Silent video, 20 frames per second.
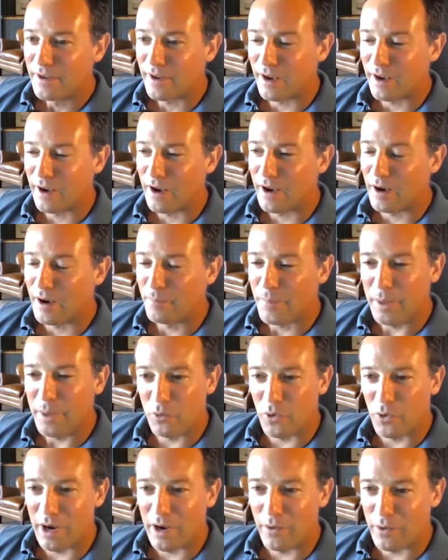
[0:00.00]
uh,
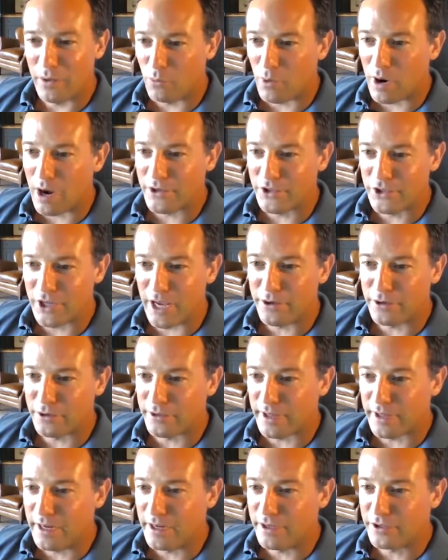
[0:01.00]
people I would watch enter
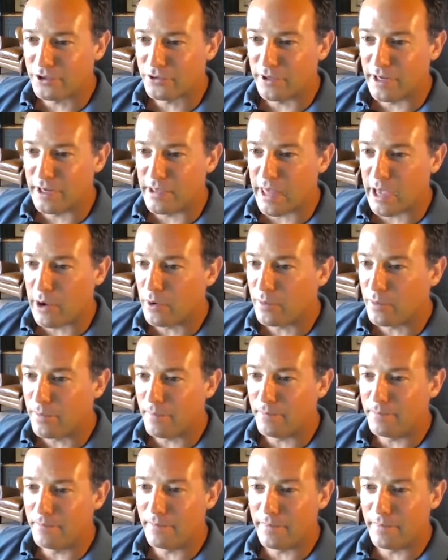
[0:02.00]
the industry and they would,